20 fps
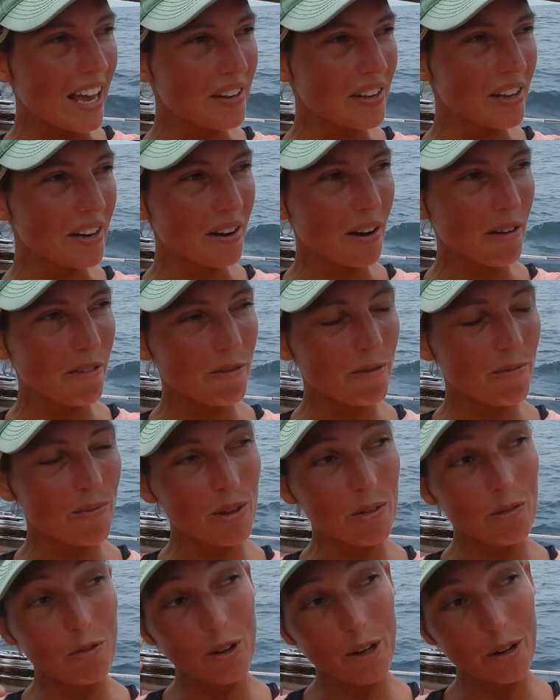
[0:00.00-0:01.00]
And then
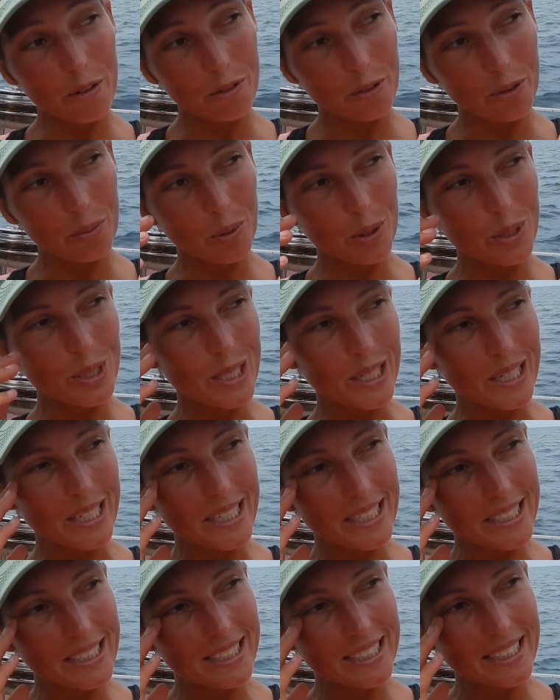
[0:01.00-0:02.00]
the fifth was
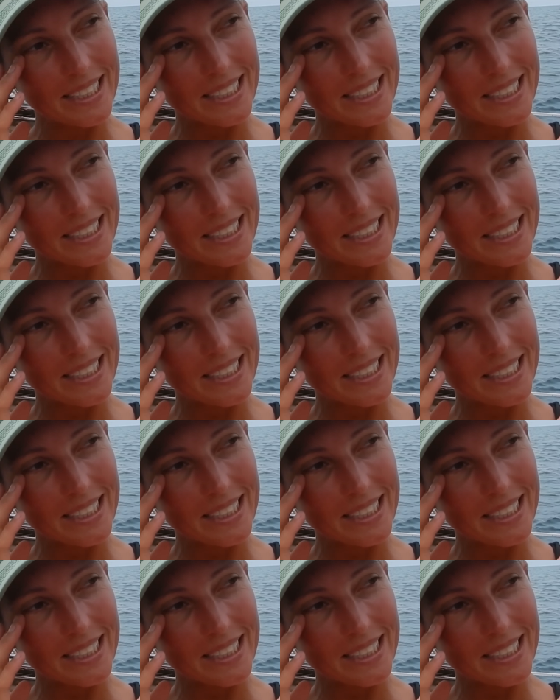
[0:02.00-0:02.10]
like